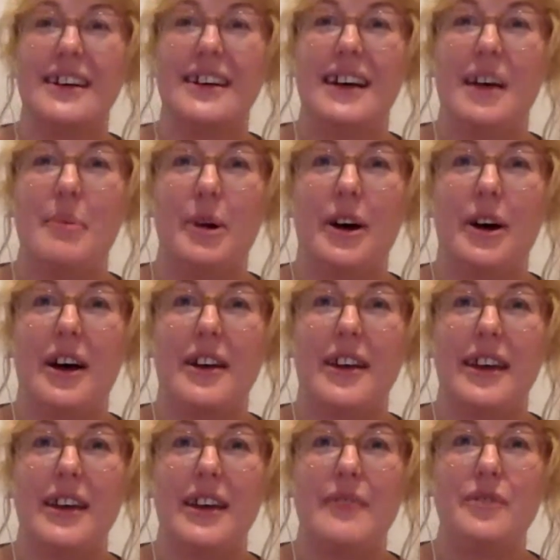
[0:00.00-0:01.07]
But
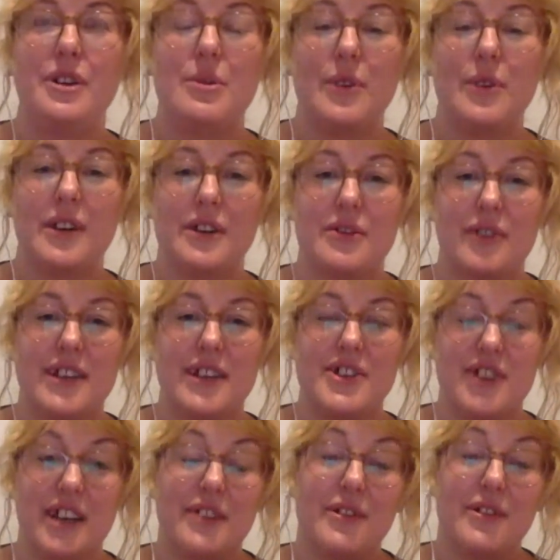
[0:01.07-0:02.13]
if you want to create
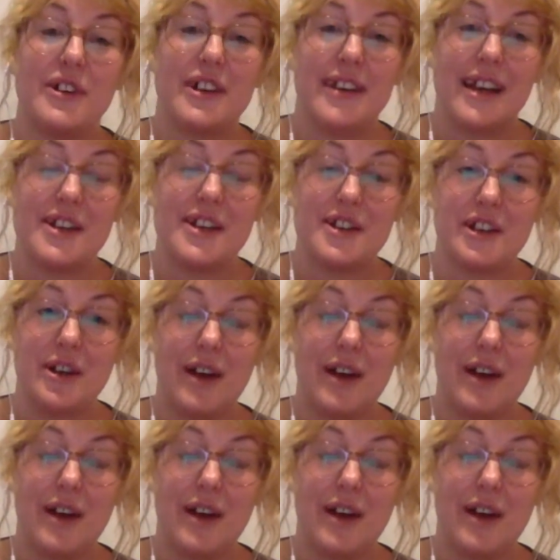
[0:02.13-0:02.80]
genuine connection,